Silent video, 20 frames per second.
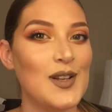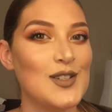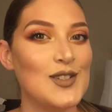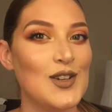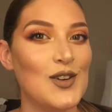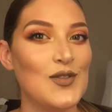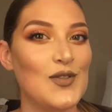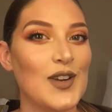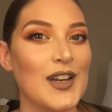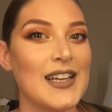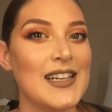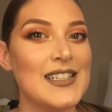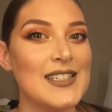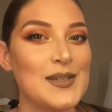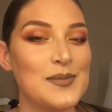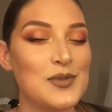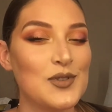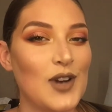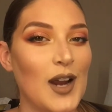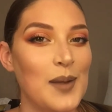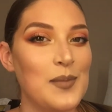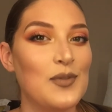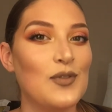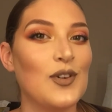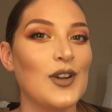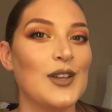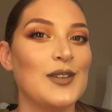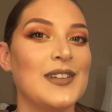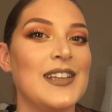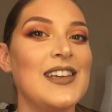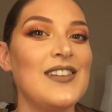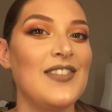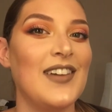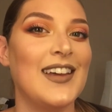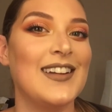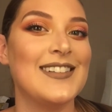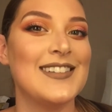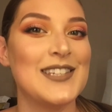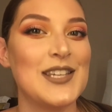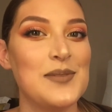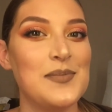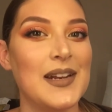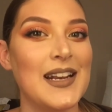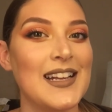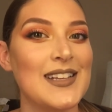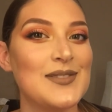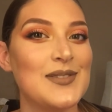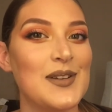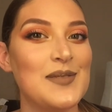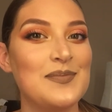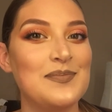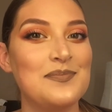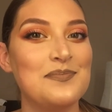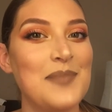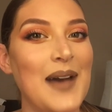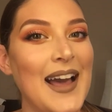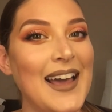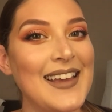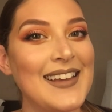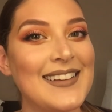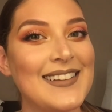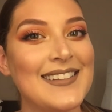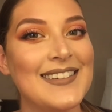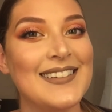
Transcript: Don't forget to subscribe before you leave, and I'll see you in my next one. Bye.